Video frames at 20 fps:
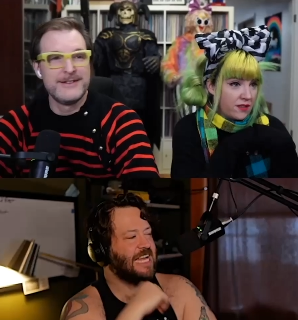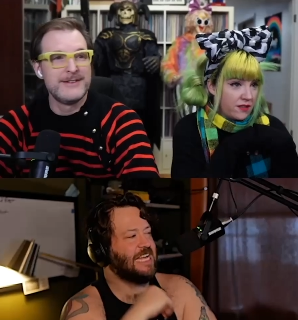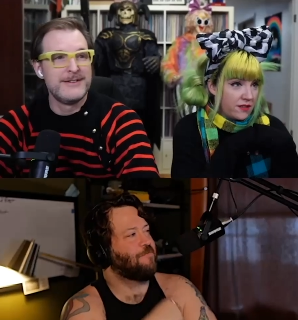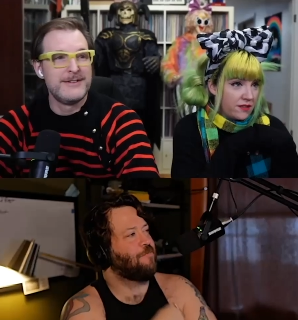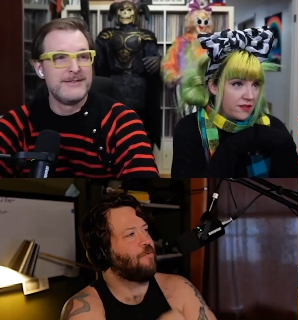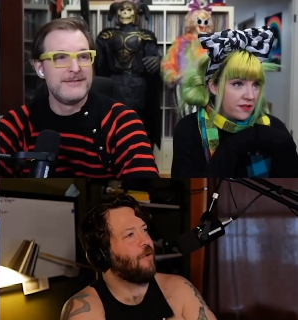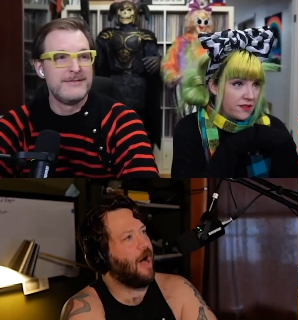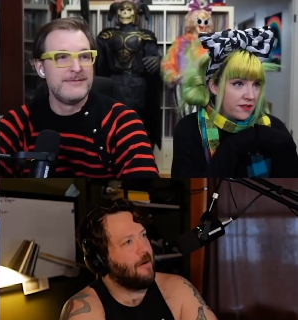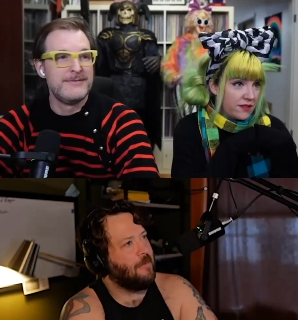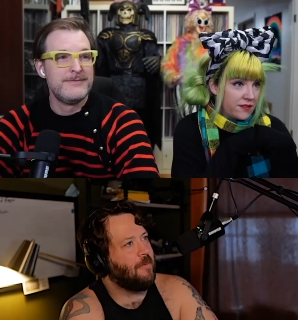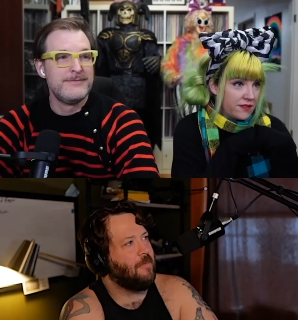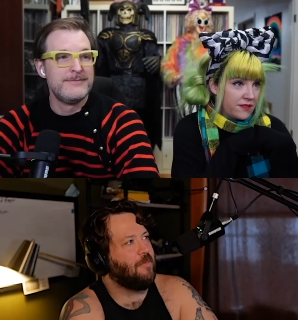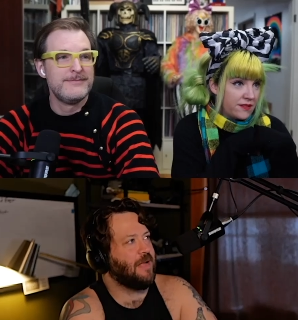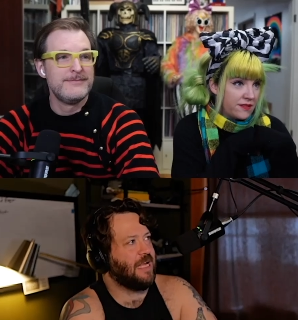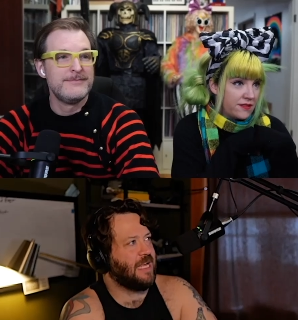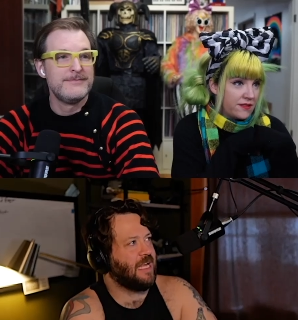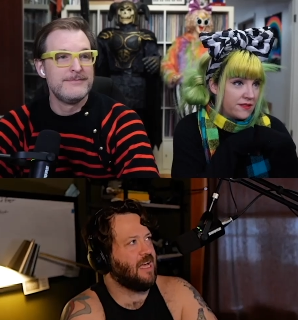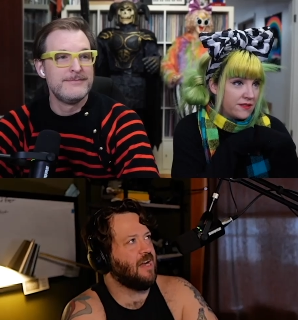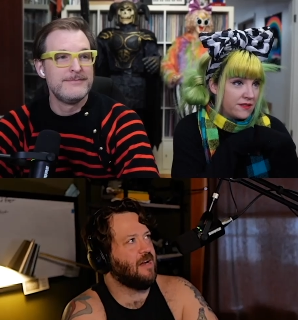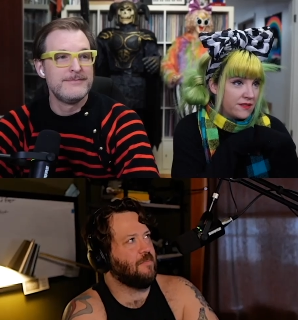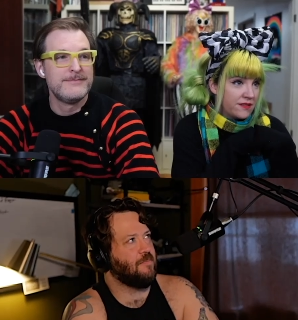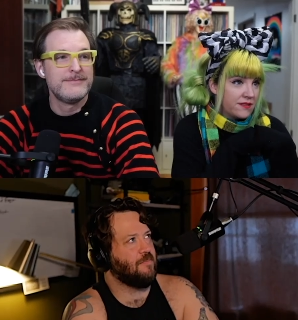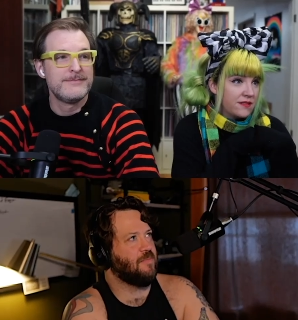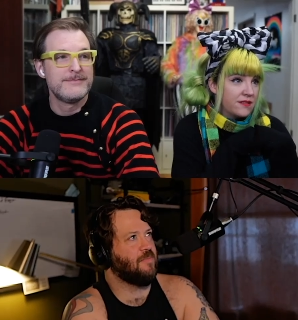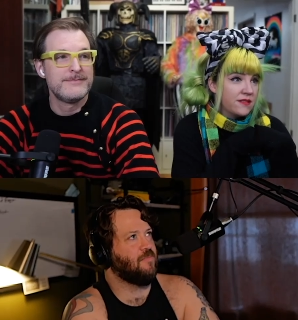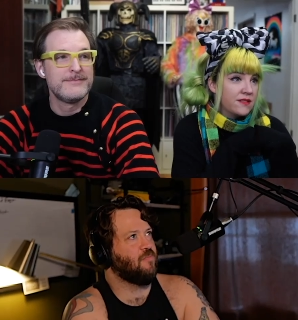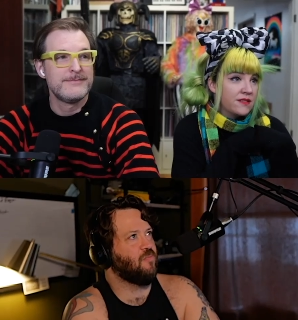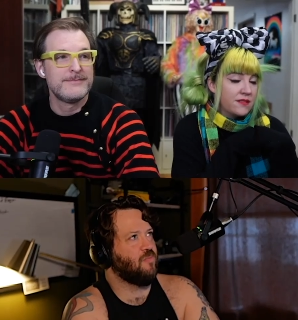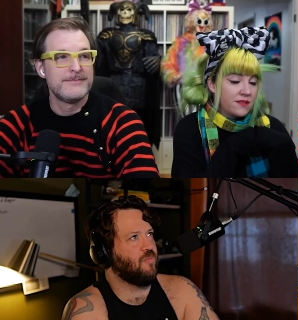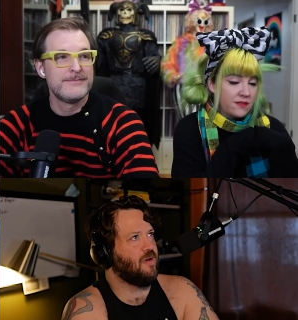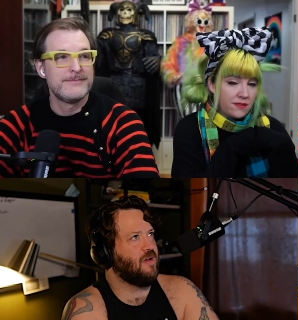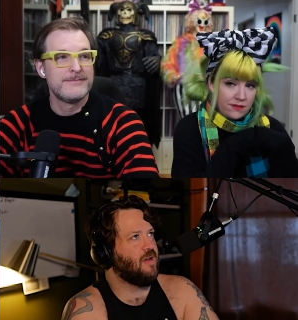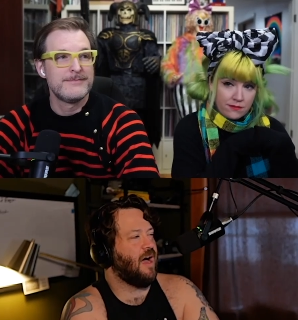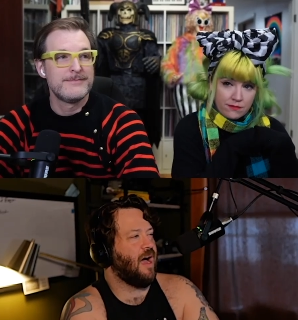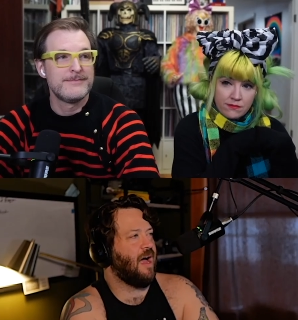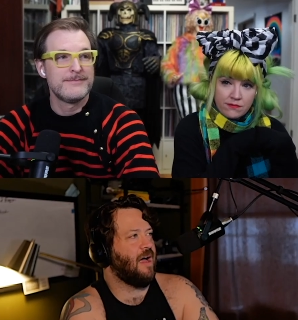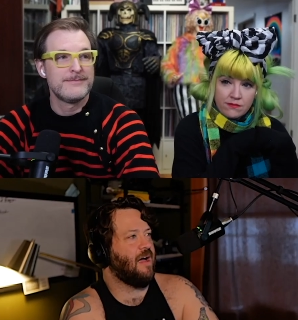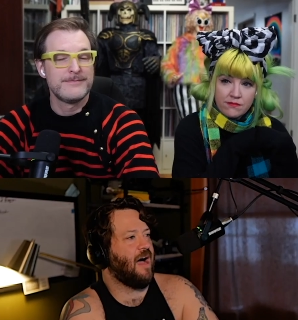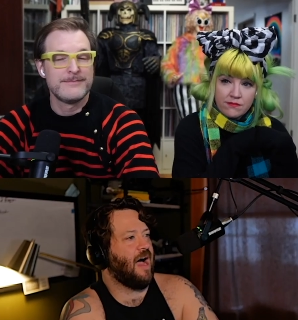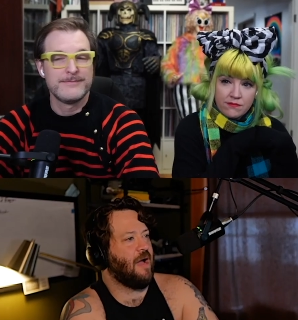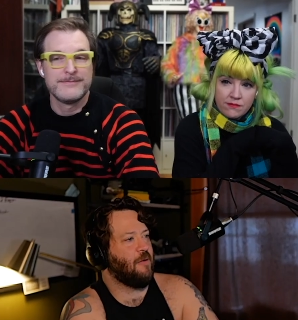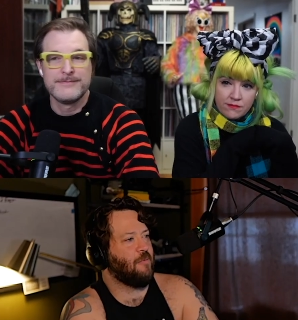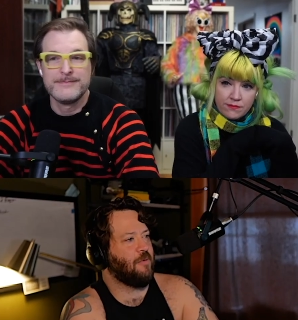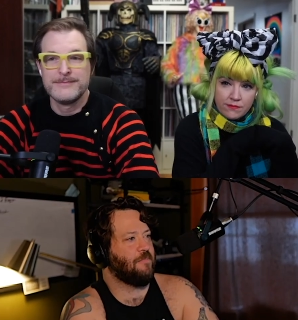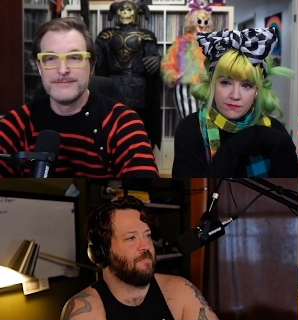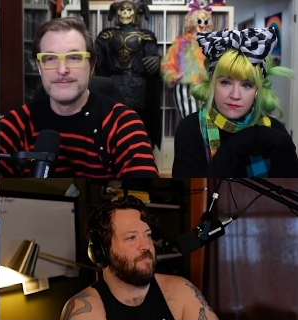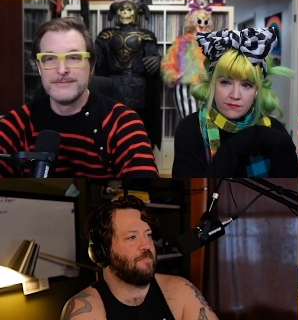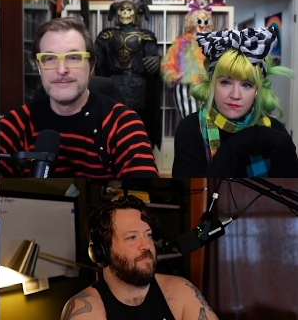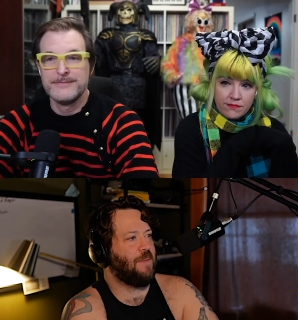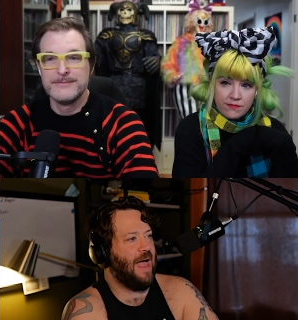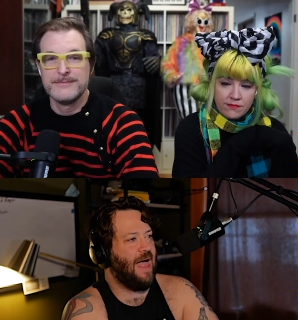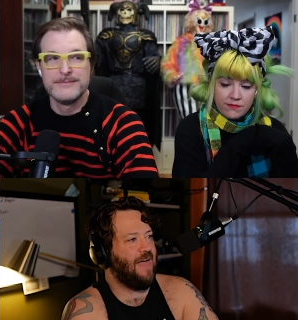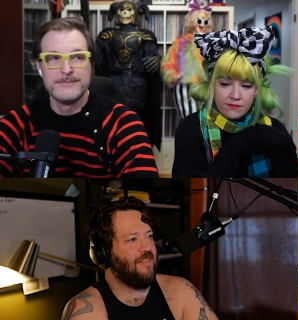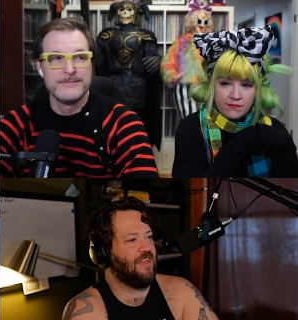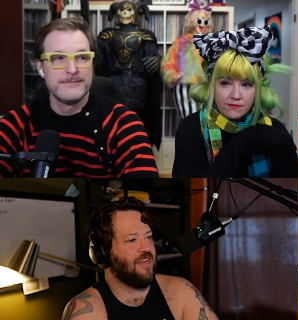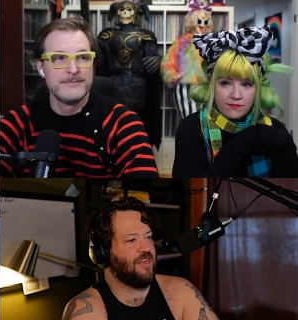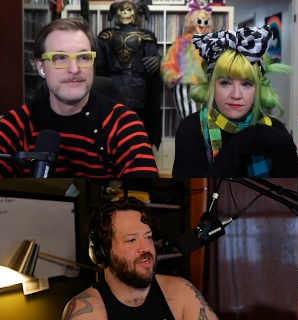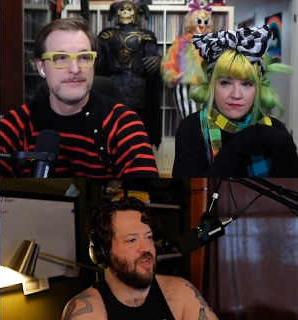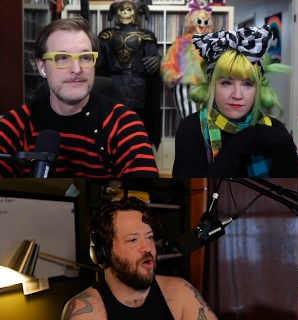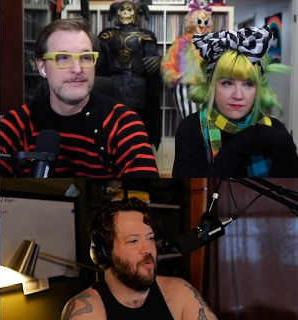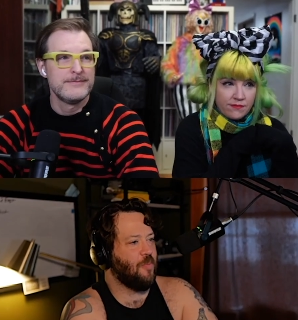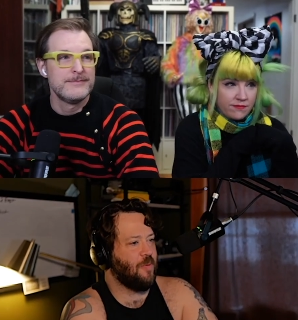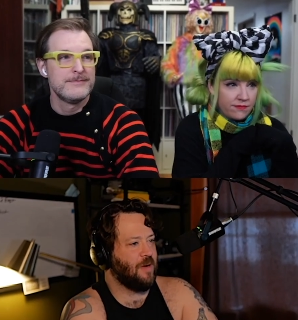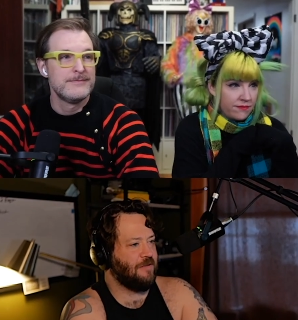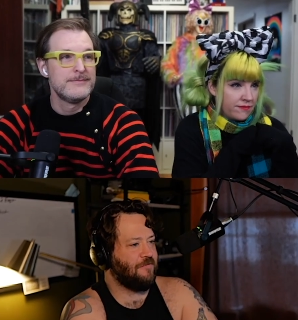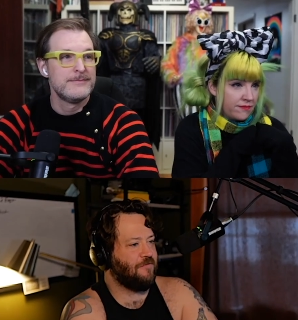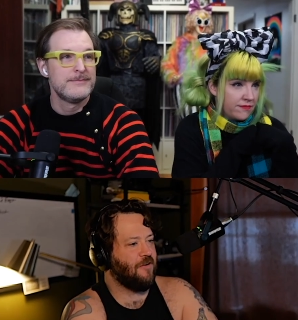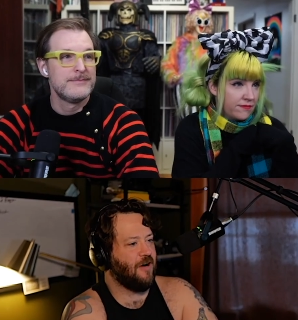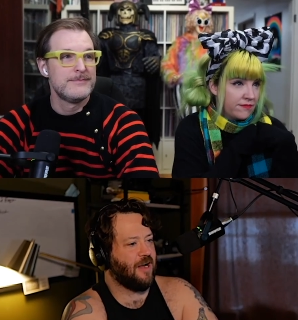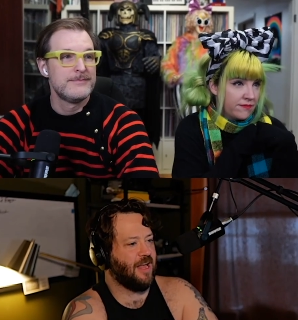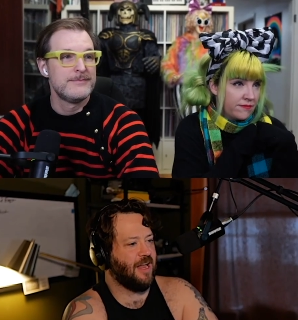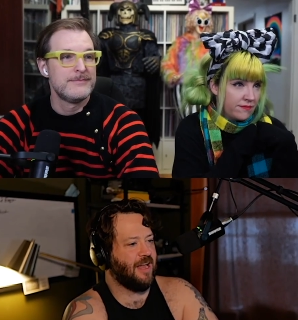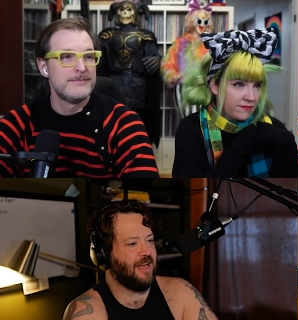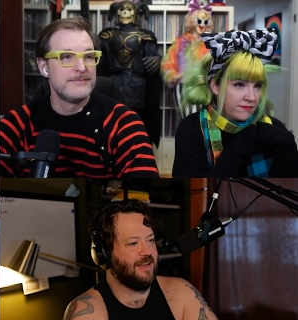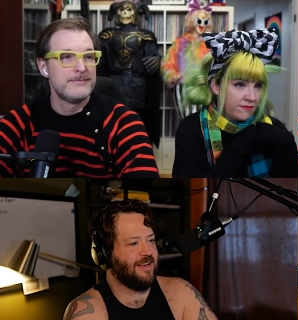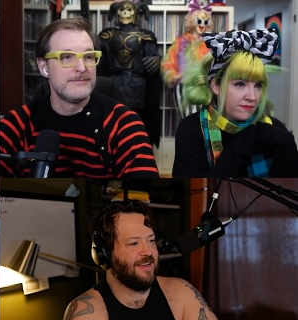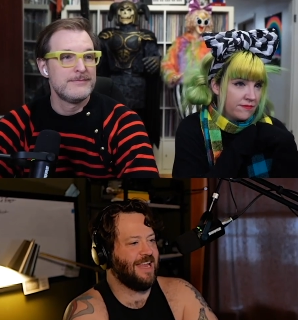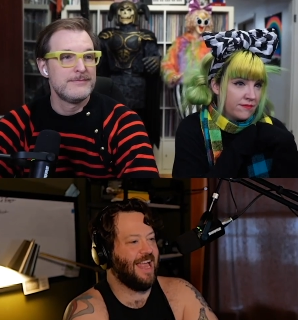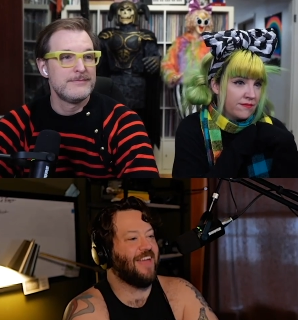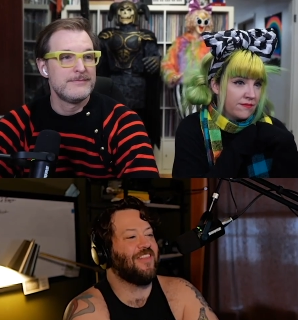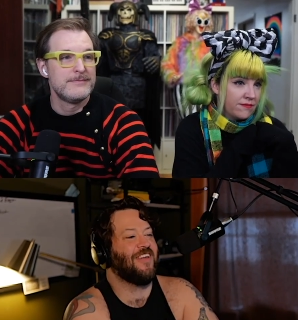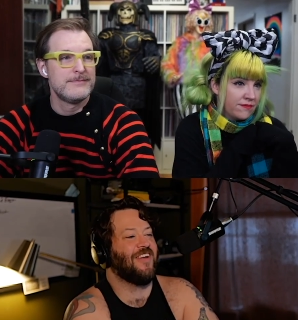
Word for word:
Speaker 1: probably gonna I, I, would bet that nobody fucking yeah. There